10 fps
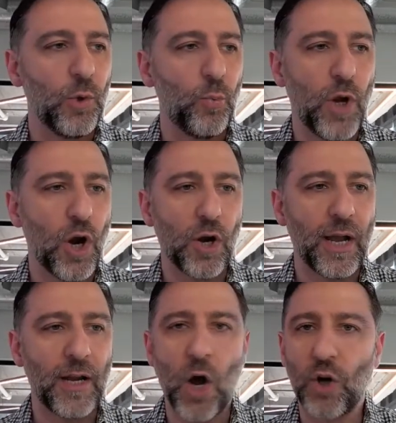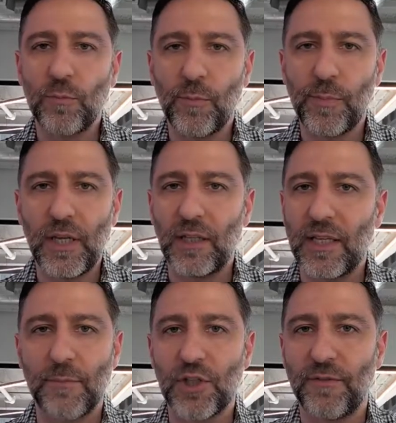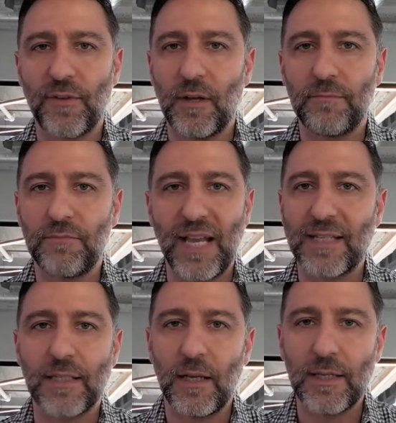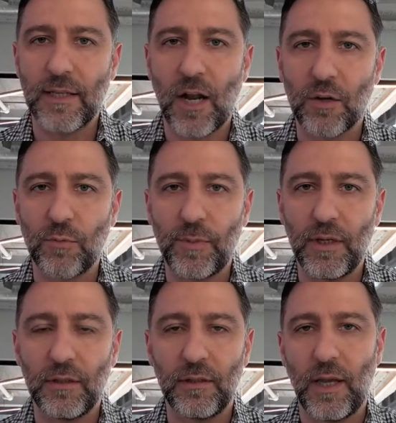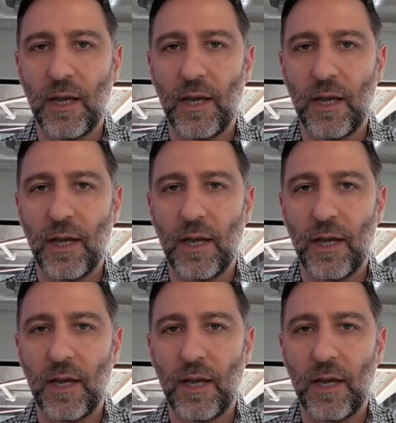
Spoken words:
We are an automobile as much of a Tesla is an automobile